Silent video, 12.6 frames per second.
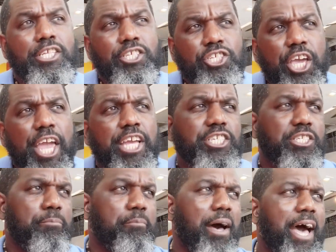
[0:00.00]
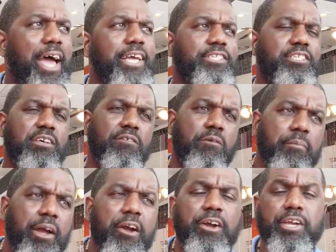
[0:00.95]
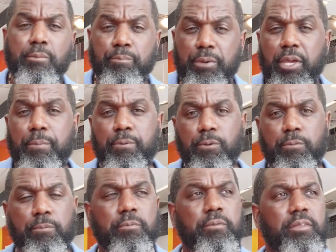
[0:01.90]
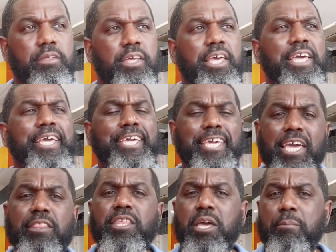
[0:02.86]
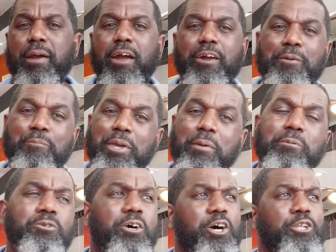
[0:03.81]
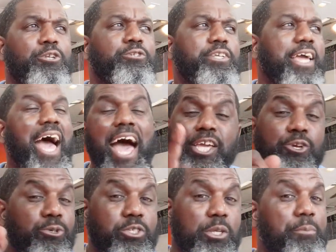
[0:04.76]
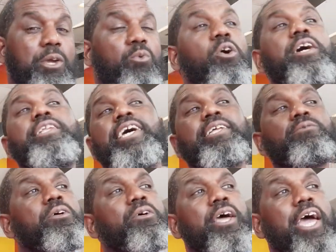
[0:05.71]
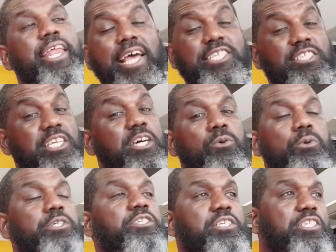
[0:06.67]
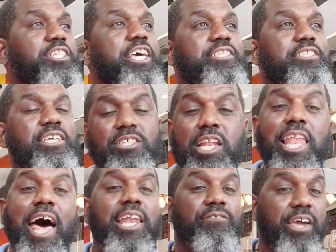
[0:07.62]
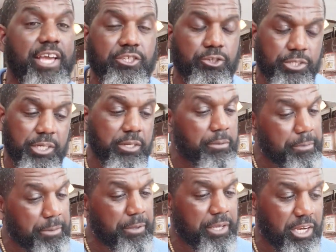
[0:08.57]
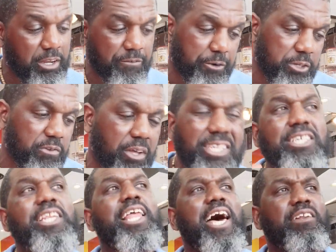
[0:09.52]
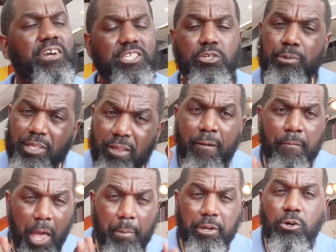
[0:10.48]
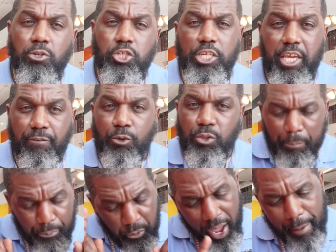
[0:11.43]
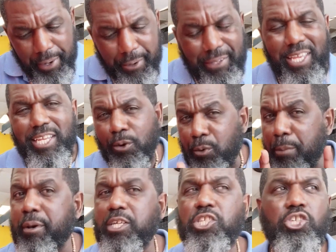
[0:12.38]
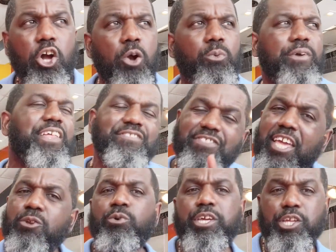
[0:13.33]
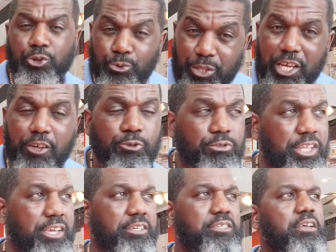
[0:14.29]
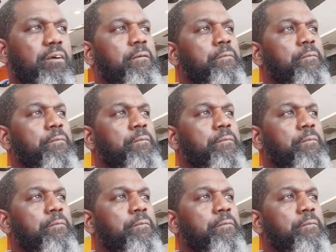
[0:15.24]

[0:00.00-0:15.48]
Change the minds of American people. Get the American people to understand. I used to be one that, and I still would suggest, there's a lot of answers here. Let me be clear, first of all. There's a lot of answers, but I'm going to give you the primary thing that we must start with, and then we can do the other things.